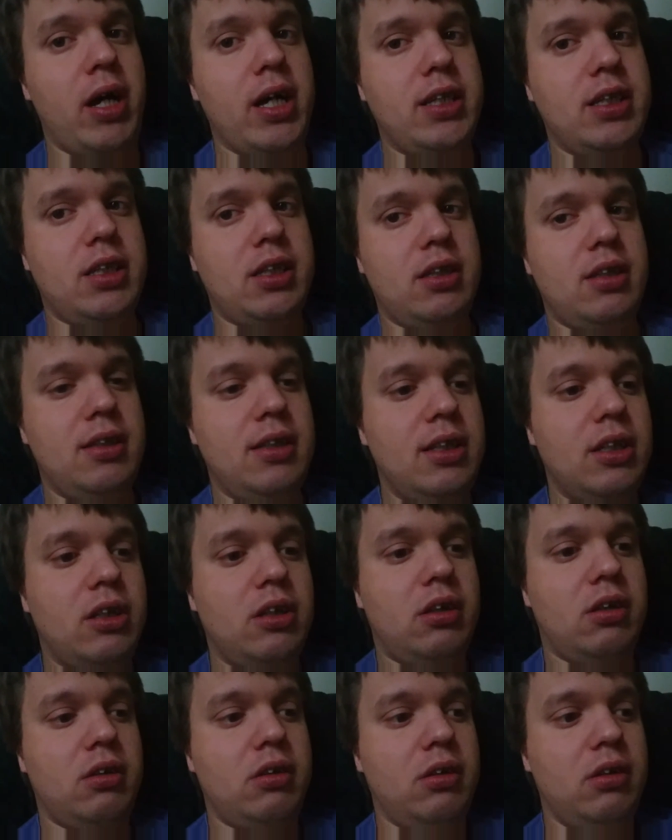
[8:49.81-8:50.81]

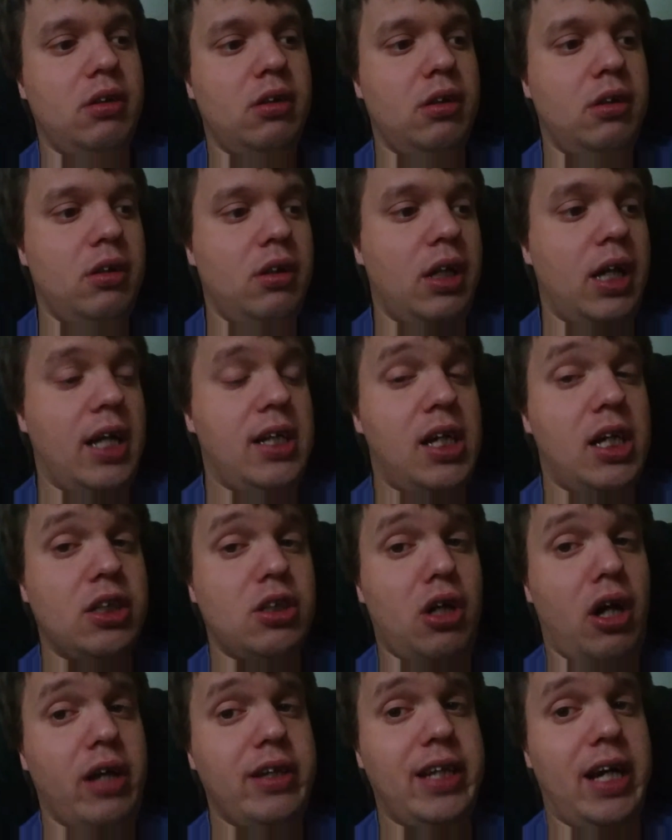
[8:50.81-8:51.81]
I
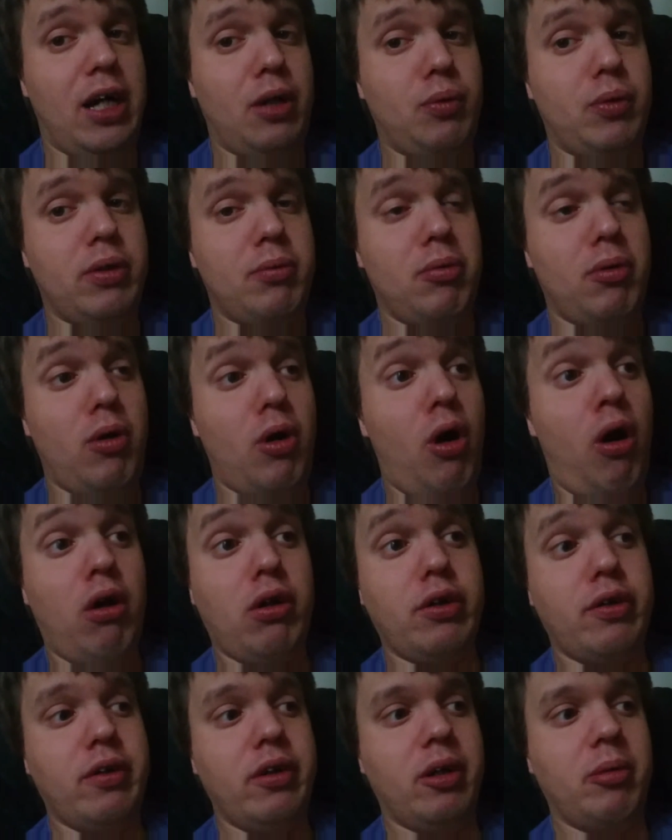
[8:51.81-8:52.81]
lost contact with
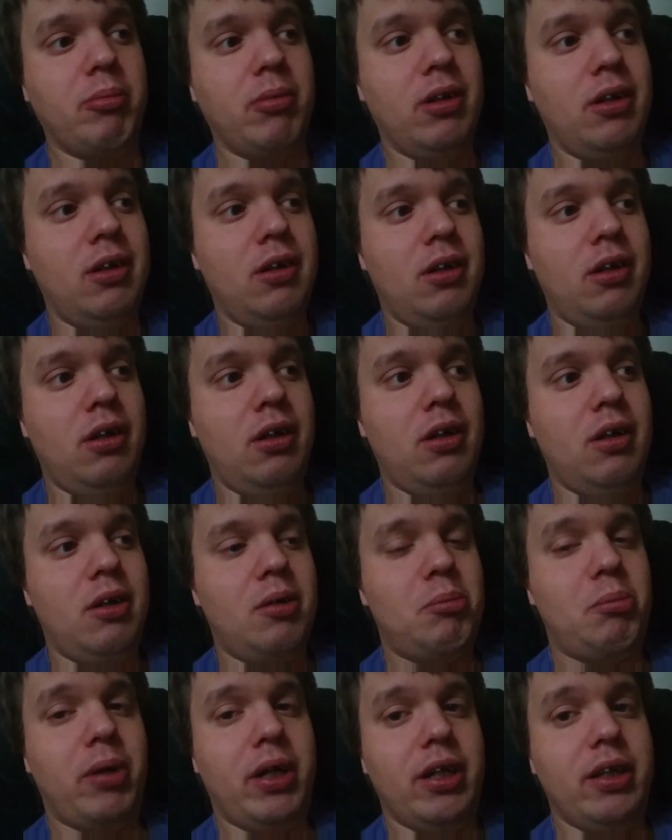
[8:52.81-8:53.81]
all of them,
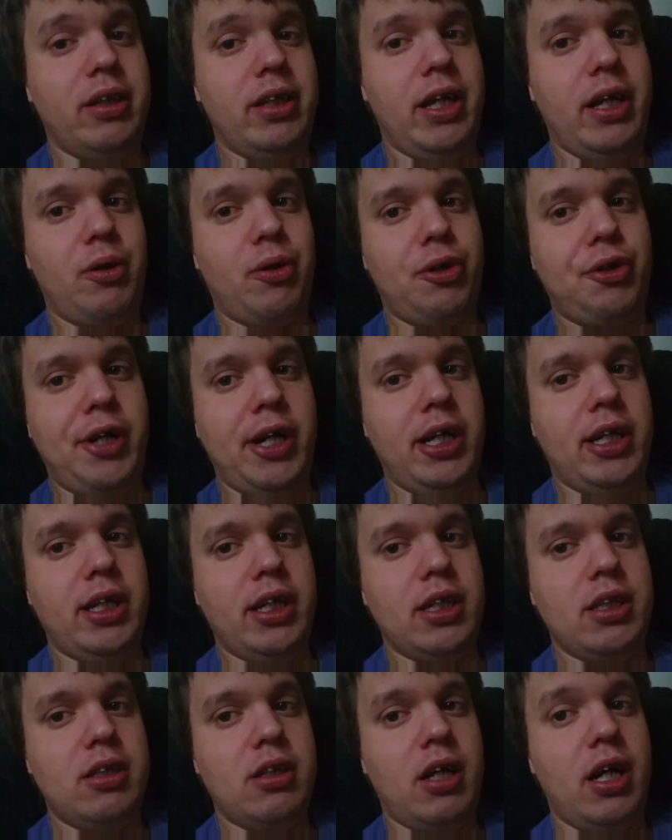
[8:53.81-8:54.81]
but they were great
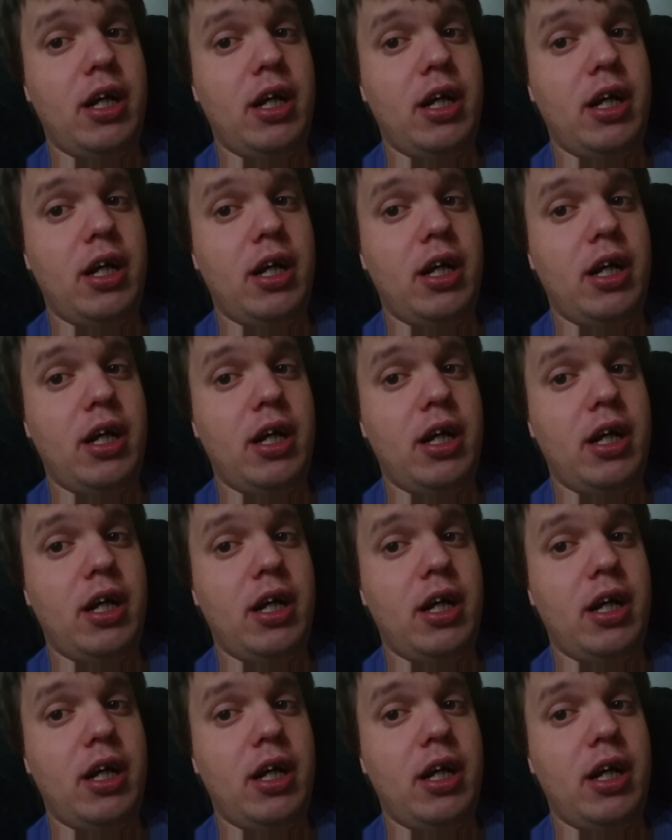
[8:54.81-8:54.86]
kids.